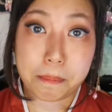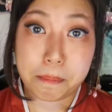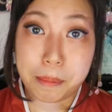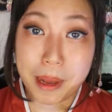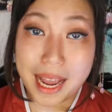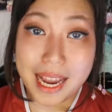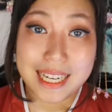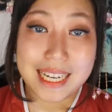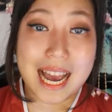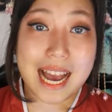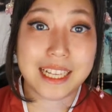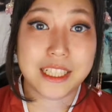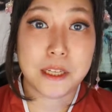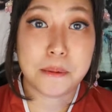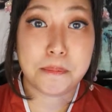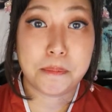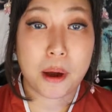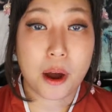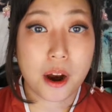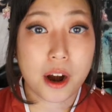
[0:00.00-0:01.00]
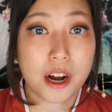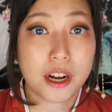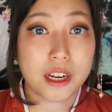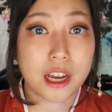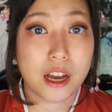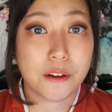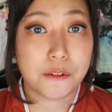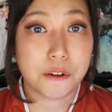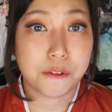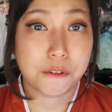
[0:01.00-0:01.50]
but as a part
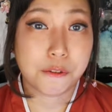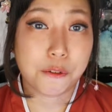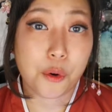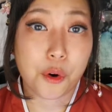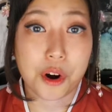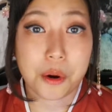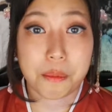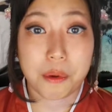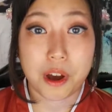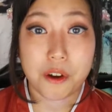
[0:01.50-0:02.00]
of a form